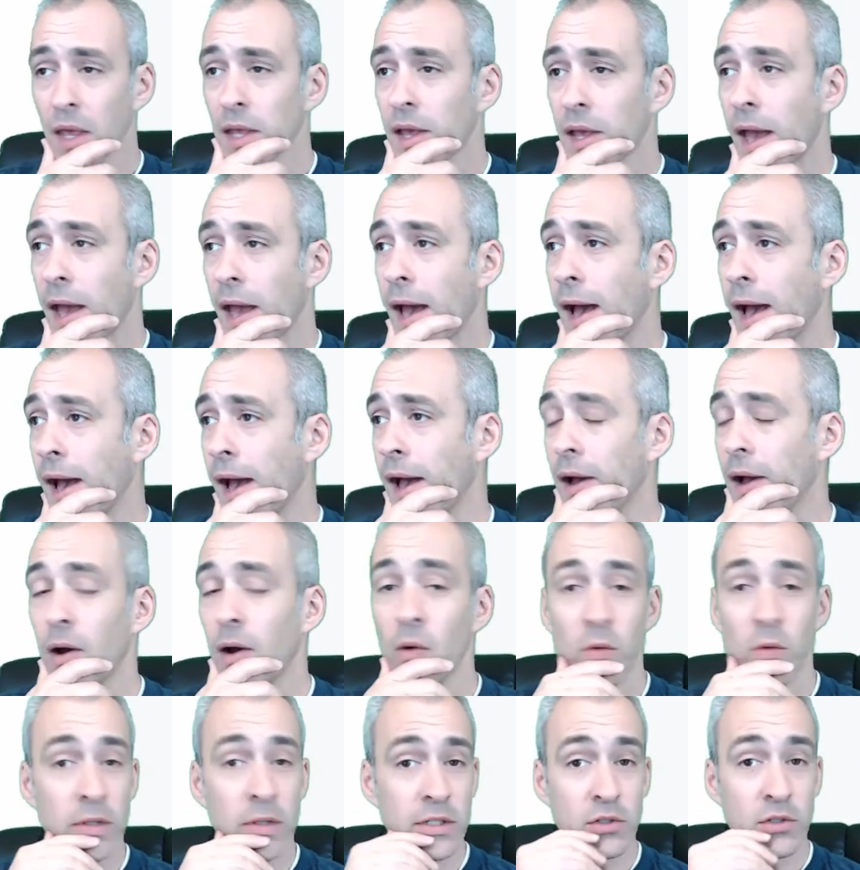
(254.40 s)
that.
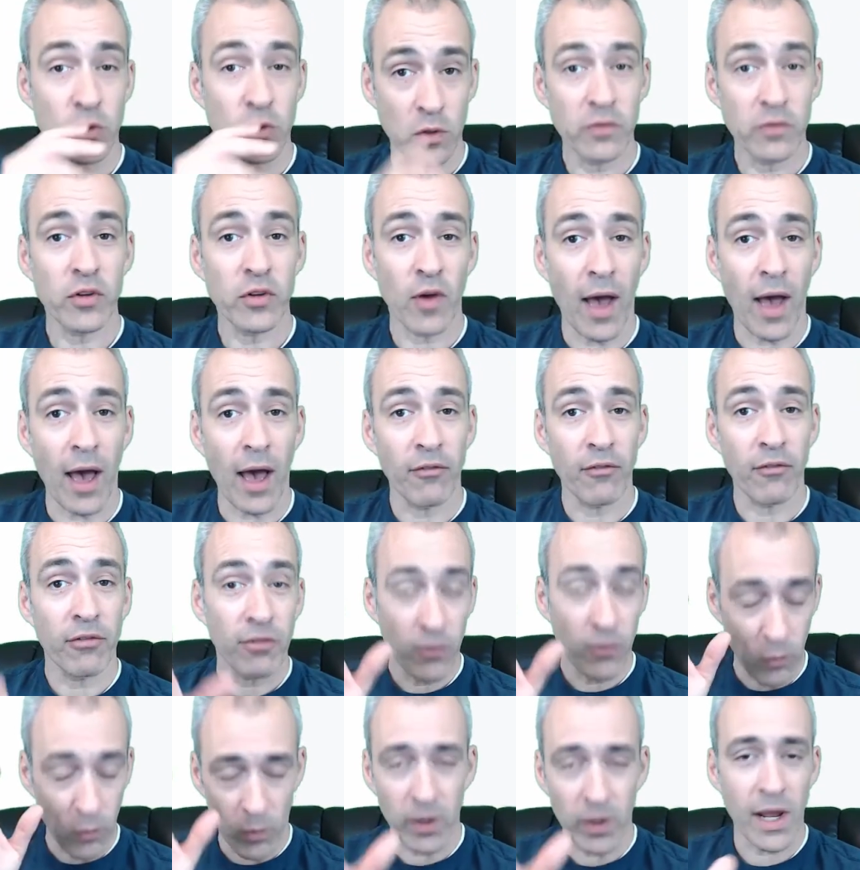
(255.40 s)
Only 2 of you have
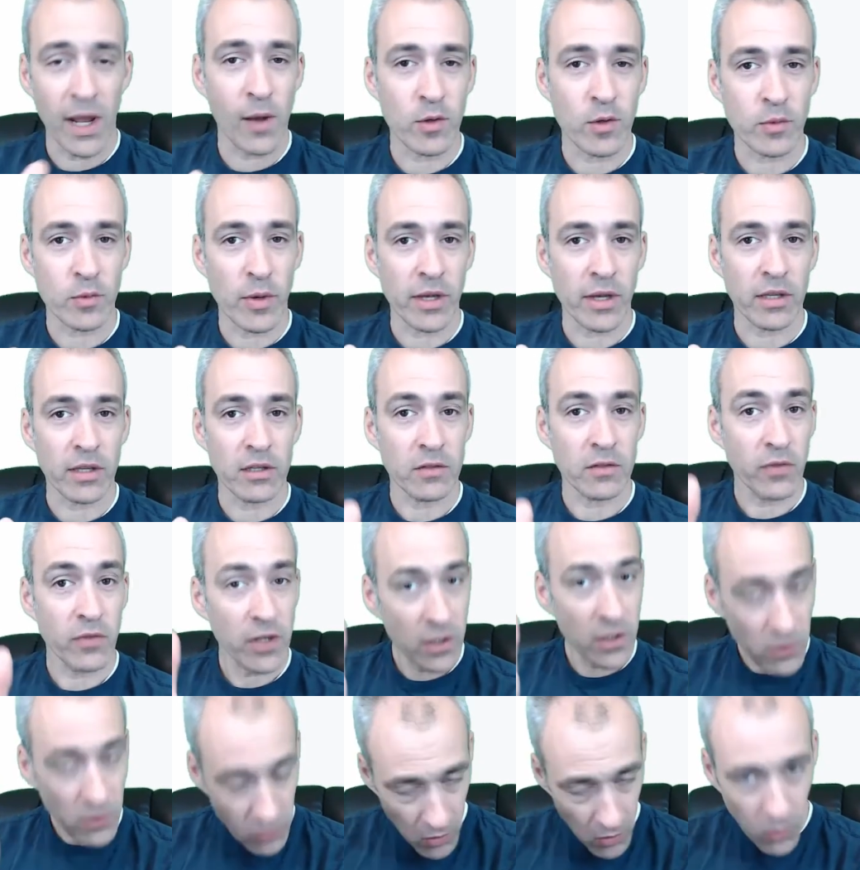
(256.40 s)
when I was making this
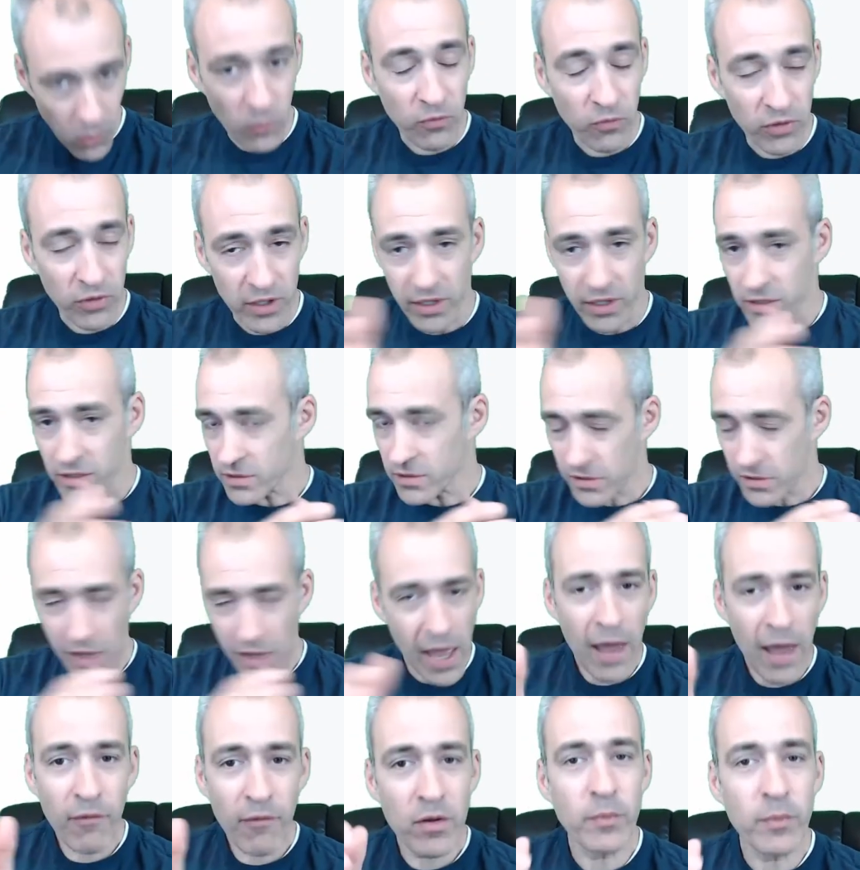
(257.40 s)
video. Hopefully it's
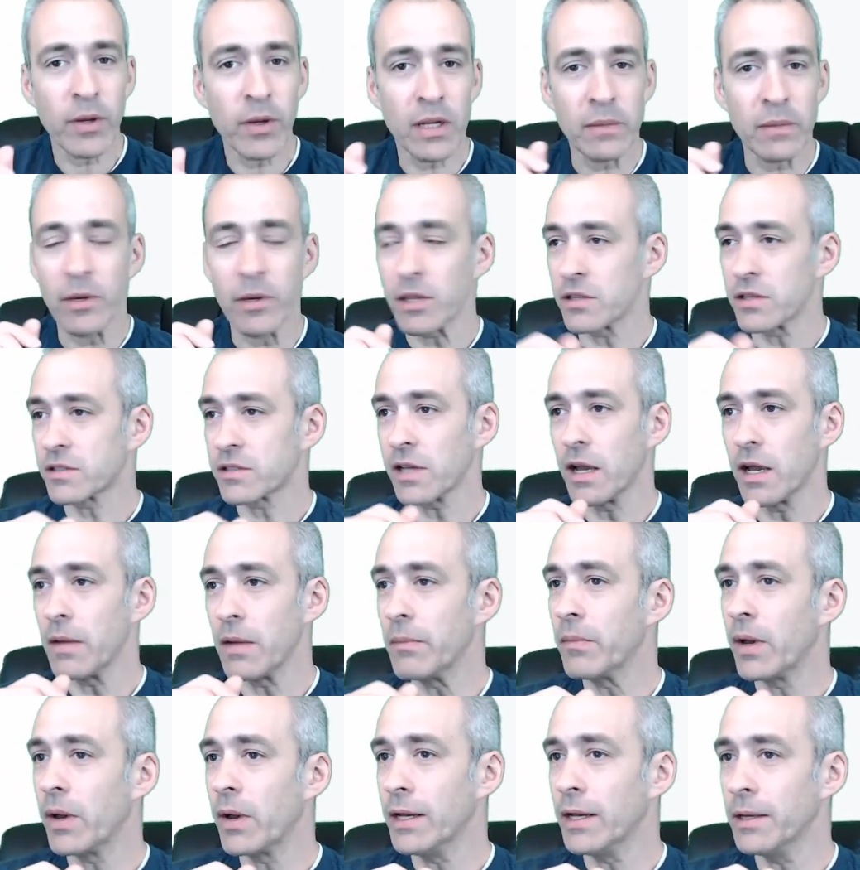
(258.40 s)
everybody by the
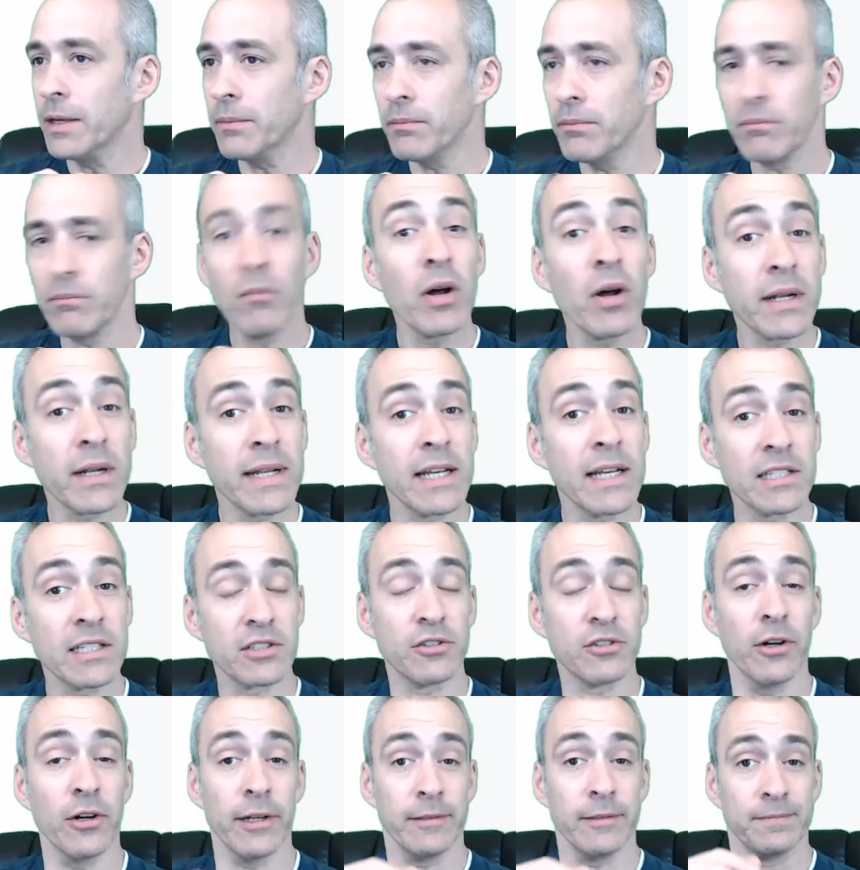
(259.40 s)
time Monday's
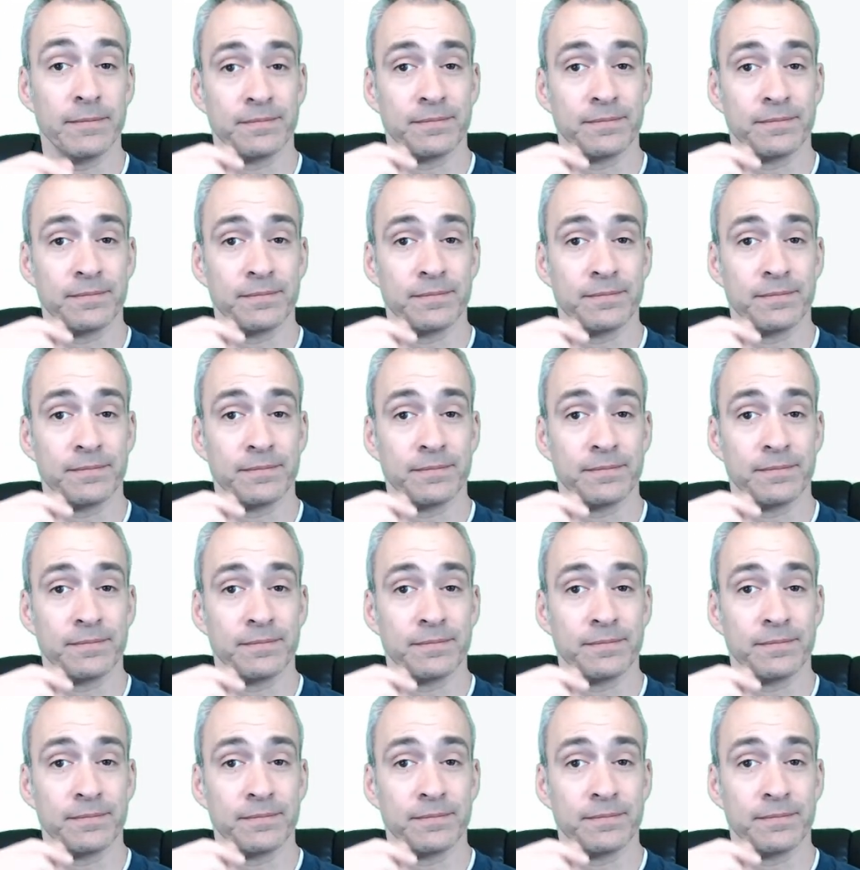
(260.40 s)
done.